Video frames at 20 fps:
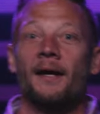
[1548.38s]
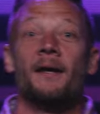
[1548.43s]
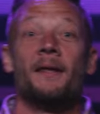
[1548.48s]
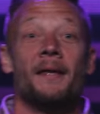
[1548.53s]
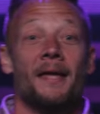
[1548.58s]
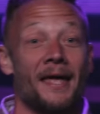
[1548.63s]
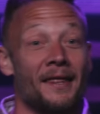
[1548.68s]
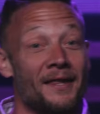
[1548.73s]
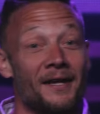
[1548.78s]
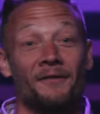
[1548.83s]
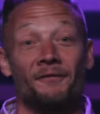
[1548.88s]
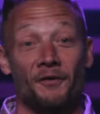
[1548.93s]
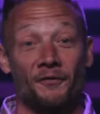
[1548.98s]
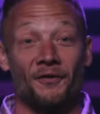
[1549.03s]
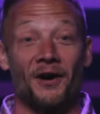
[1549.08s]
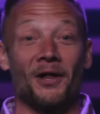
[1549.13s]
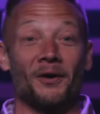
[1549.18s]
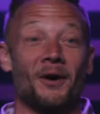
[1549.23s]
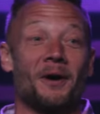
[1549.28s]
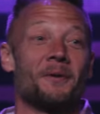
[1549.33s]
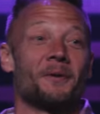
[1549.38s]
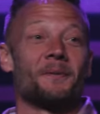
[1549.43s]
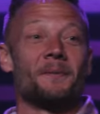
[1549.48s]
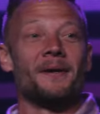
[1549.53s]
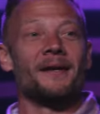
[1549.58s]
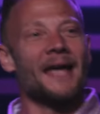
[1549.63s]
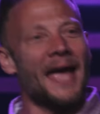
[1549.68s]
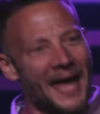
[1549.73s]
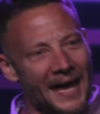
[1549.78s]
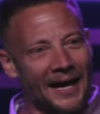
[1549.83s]
And then if you follow up with
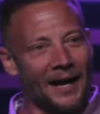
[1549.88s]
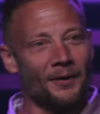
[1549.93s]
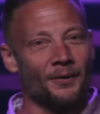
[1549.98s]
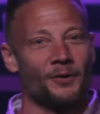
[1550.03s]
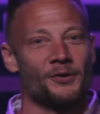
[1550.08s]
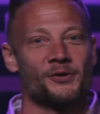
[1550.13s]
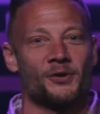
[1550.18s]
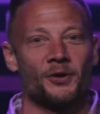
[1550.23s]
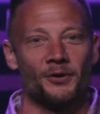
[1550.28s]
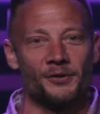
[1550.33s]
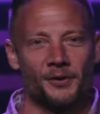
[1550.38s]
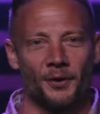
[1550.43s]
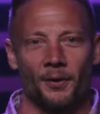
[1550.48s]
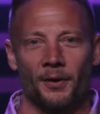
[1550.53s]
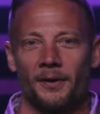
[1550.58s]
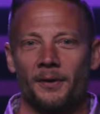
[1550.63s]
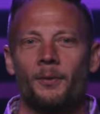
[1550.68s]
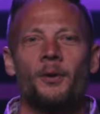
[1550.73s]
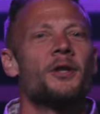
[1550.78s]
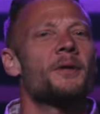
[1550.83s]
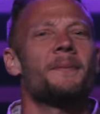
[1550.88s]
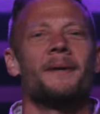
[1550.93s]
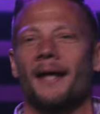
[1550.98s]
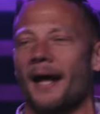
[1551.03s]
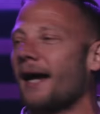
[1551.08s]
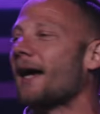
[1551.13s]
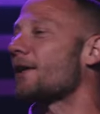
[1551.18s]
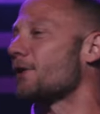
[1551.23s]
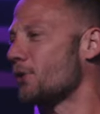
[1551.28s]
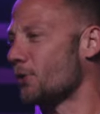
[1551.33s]
me, hey, how those goals going? What do you mean? I
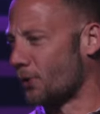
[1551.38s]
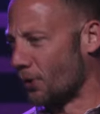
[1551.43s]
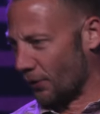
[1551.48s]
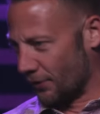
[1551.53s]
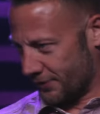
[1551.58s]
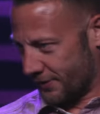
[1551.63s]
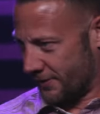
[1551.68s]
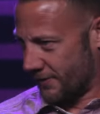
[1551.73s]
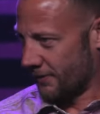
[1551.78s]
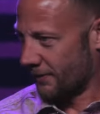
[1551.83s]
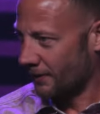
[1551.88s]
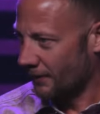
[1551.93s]
got new goals.